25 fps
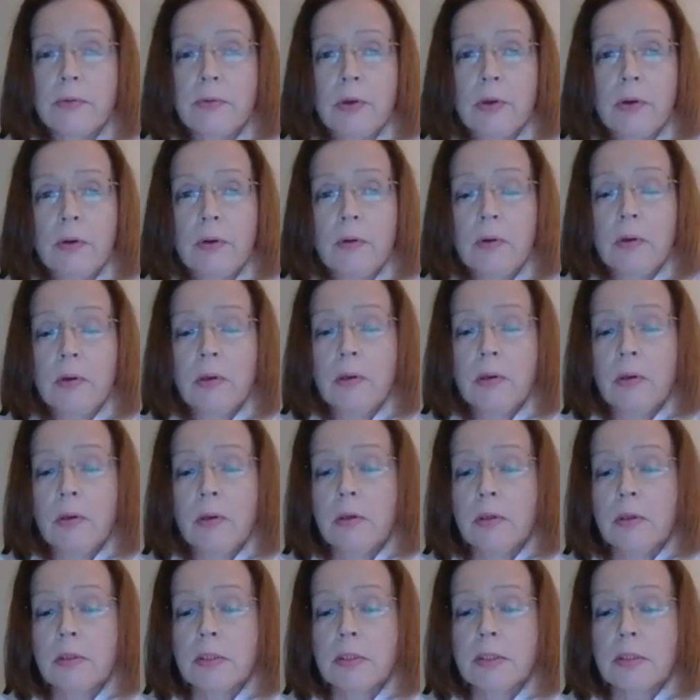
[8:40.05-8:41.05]
The
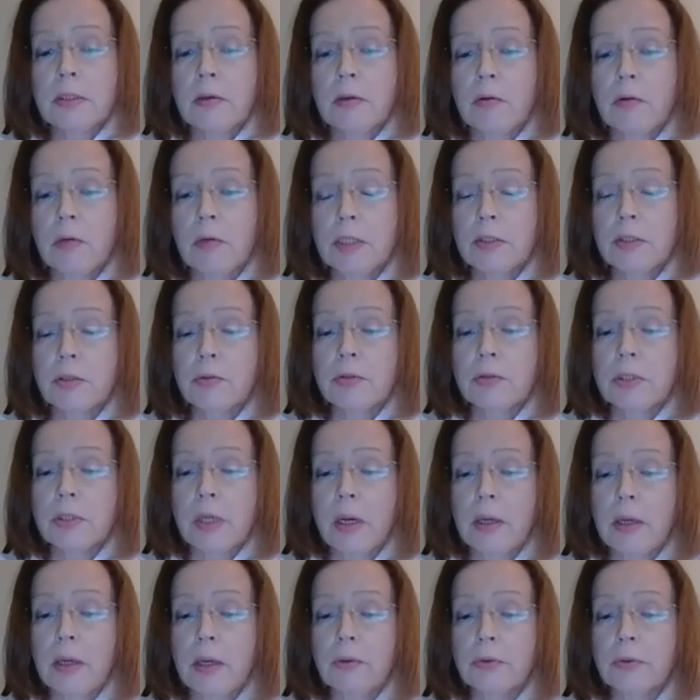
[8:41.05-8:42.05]
screenshots
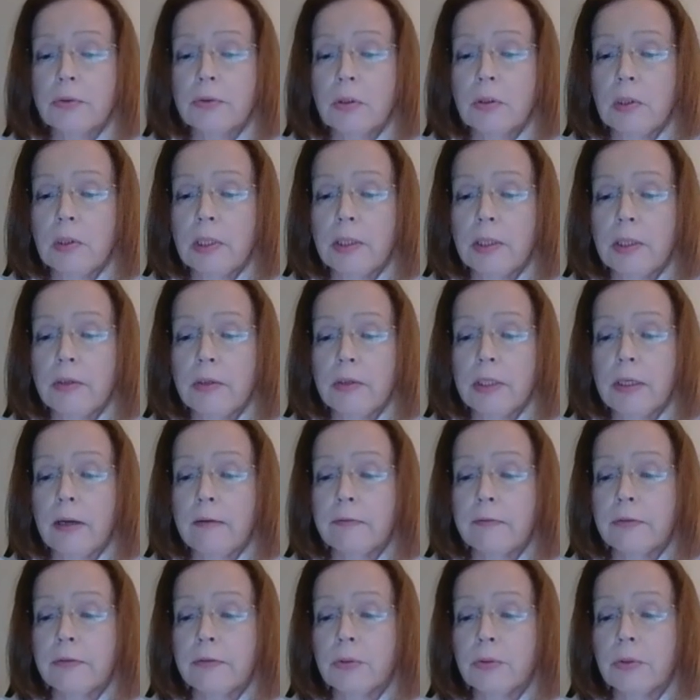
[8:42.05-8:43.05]
are not clear
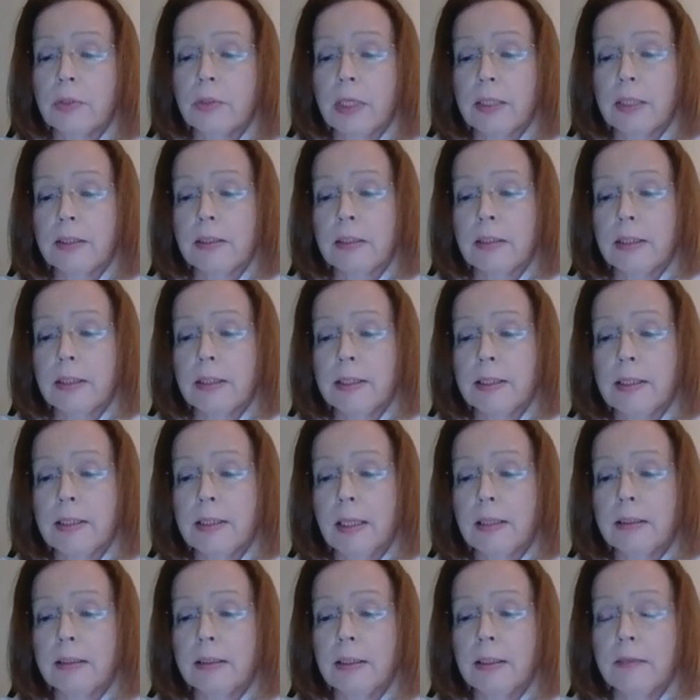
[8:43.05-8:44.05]
enough to get
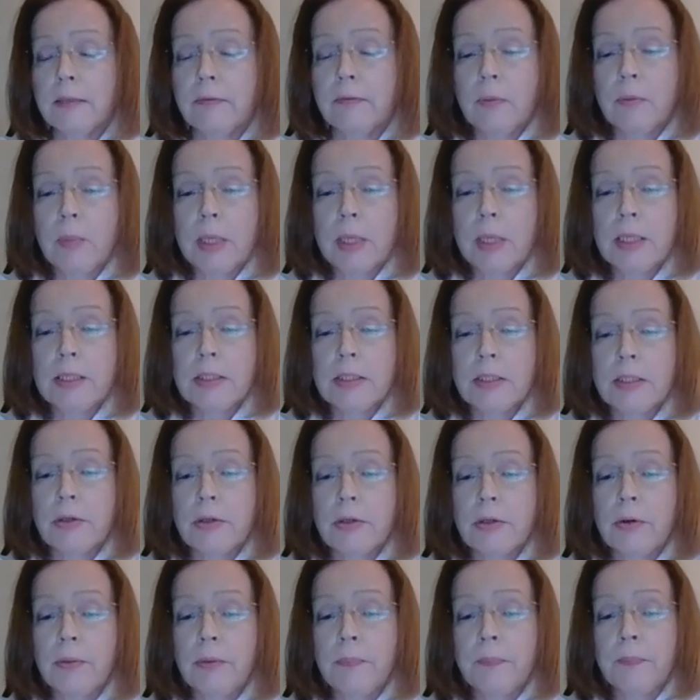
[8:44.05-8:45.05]
detailed
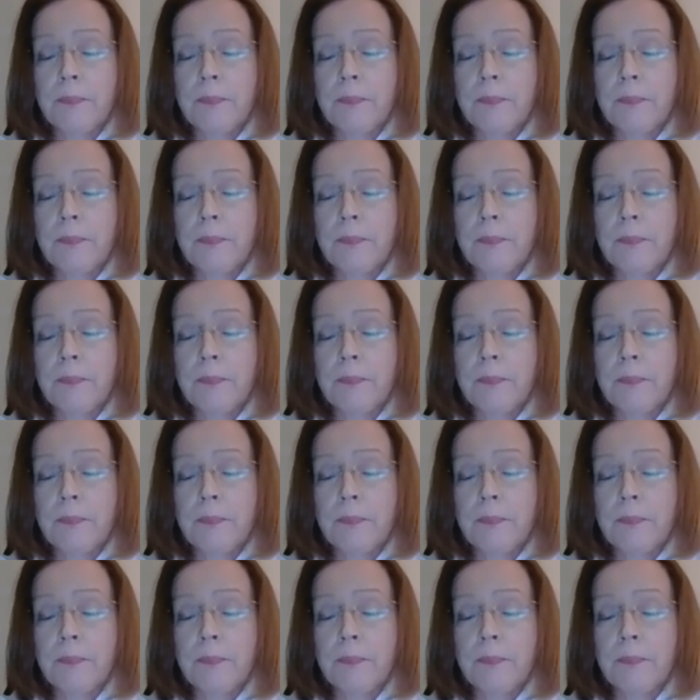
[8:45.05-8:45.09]
information.